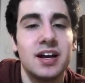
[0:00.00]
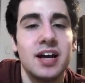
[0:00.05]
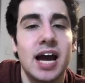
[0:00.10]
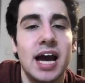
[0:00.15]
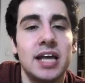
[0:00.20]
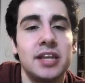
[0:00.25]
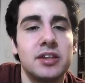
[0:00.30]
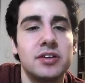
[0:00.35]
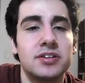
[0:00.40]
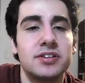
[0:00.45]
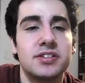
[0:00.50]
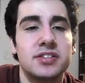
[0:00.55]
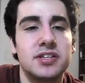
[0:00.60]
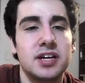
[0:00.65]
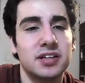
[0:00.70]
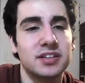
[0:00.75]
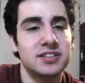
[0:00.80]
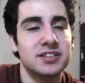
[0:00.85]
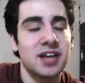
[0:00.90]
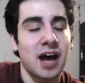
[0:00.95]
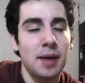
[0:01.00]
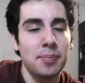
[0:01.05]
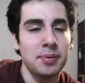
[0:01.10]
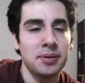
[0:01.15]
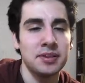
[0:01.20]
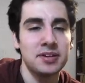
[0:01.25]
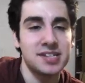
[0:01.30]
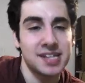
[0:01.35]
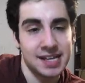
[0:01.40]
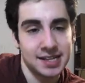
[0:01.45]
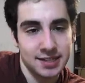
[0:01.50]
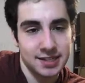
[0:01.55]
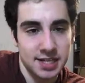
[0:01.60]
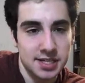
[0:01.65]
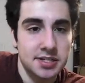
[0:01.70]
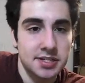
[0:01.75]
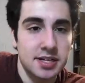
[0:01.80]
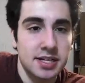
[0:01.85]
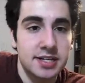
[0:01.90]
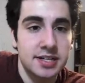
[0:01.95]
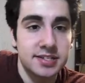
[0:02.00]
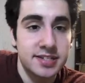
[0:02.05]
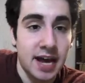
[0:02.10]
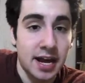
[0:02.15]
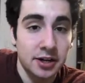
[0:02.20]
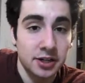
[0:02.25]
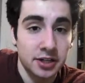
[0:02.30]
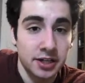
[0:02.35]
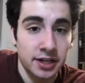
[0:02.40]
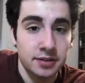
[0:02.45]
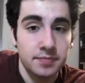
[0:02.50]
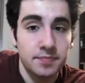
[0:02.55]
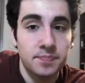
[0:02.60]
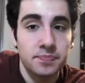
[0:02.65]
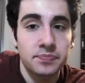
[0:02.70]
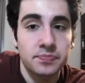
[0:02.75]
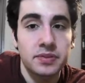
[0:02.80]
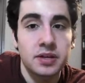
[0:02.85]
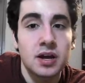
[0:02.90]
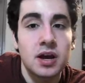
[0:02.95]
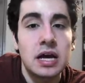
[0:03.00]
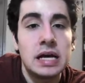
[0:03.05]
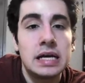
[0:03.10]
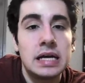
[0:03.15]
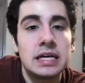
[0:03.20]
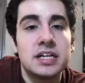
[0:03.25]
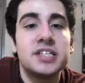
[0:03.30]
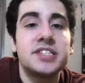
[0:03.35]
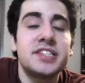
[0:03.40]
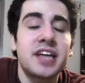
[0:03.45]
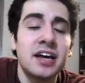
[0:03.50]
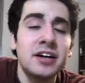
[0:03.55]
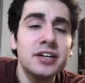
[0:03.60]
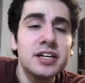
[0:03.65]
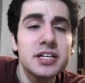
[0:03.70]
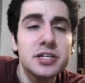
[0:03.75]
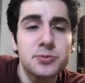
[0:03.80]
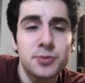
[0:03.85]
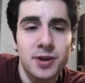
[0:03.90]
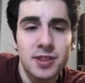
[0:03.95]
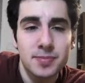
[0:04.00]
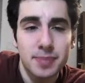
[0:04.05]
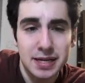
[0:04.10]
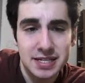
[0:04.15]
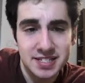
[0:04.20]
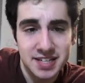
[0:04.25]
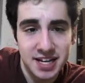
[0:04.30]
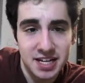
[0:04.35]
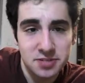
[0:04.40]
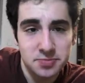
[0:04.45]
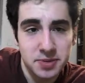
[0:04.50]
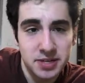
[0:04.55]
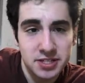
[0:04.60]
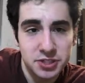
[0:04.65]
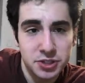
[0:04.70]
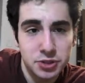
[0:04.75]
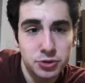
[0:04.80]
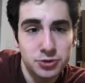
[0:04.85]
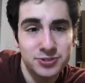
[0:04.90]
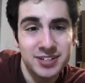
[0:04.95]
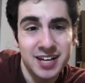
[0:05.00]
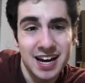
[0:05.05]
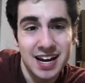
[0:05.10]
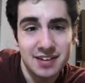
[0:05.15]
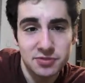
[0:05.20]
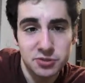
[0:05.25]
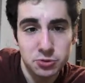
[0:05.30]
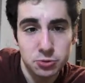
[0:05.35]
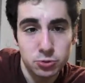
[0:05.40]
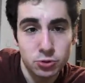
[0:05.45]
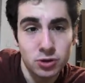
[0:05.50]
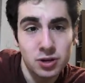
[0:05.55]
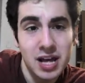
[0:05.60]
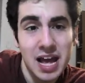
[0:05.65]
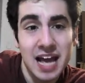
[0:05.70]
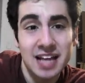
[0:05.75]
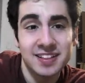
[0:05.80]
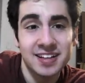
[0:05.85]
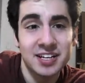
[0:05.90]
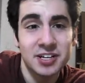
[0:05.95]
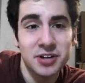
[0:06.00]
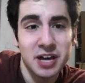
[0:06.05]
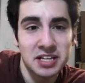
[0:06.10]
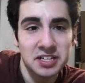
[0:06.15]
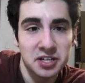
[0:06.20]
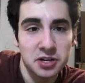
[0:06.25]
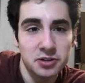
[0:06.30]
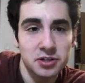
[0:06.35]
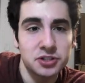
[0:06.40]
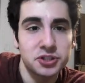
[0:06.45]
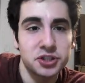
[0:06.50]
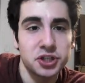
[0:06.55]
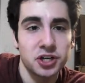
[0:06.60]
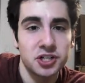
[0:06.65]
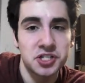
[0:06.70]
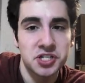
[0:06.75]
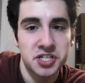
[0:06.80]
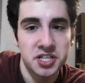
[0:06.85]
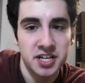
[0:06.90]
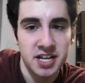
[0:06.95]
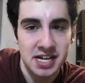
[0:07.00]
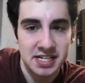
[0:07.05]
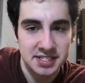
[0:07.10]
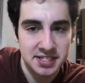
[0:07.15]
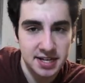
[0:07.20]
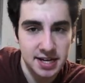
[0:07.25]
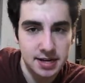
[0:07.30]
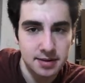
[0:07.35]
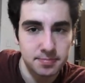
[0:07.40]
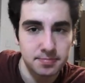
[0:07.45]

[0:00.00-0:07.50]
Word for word: And t- topping the day list is Saturday. Saturday is one of the best days because you do not have school, and then you get to go to church the next day.